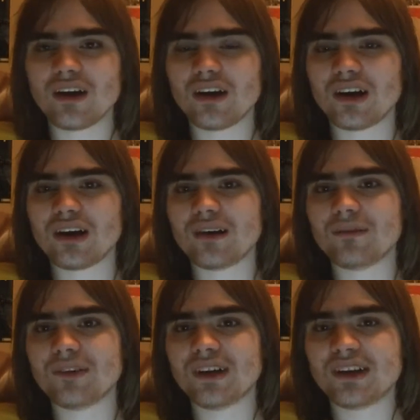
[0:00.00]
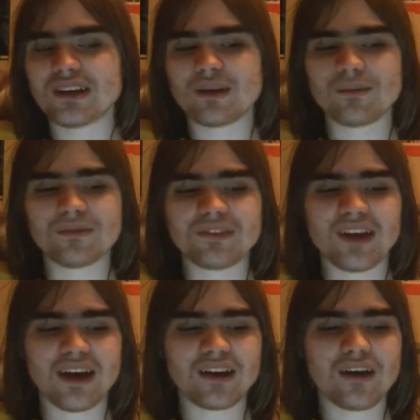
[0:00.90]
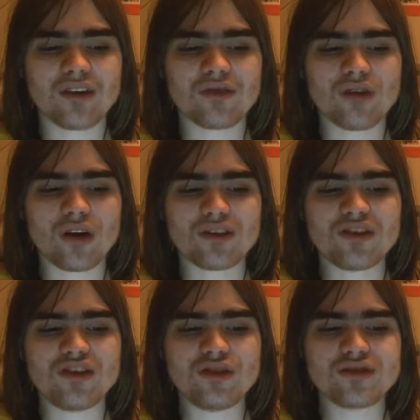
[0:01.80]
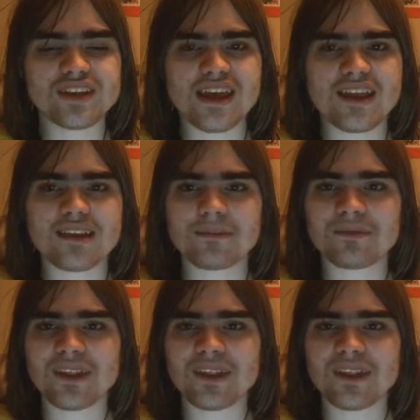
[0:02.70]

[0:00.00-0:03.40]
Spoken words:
I got through all the news in,